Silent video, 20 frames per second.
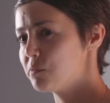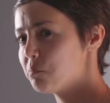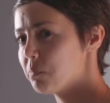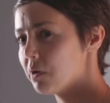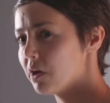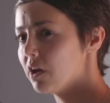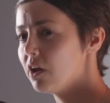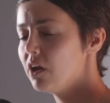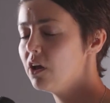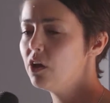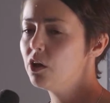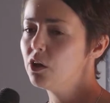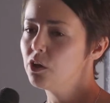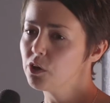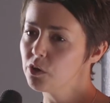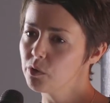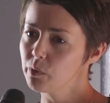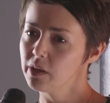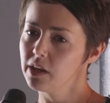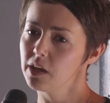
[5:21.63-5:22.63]
But
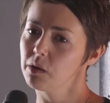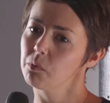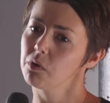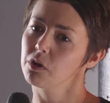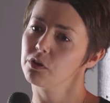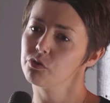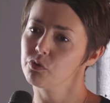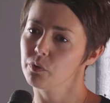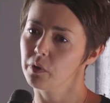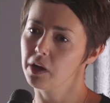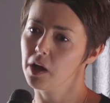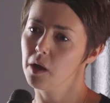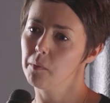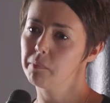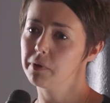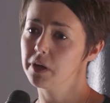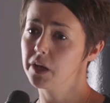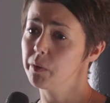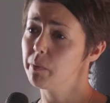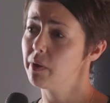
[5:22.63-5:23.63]
who here works for a
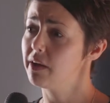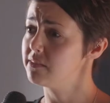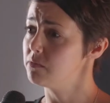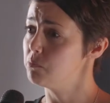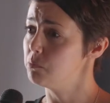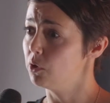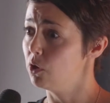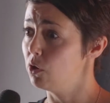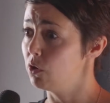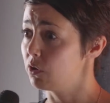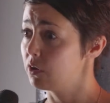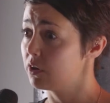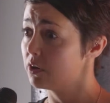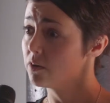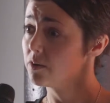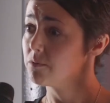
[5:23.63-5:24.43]
company who has a blog?